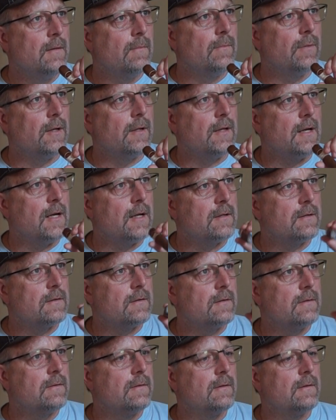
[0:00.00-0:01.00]
but
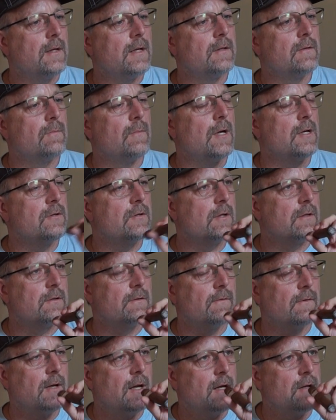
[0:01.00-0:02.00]
that's my
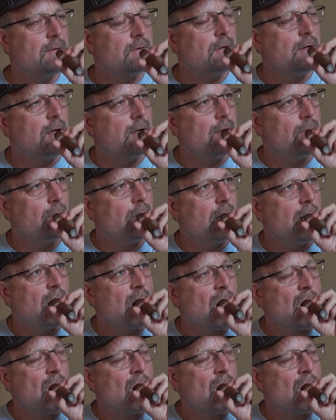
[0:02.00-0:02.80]
justification anyway.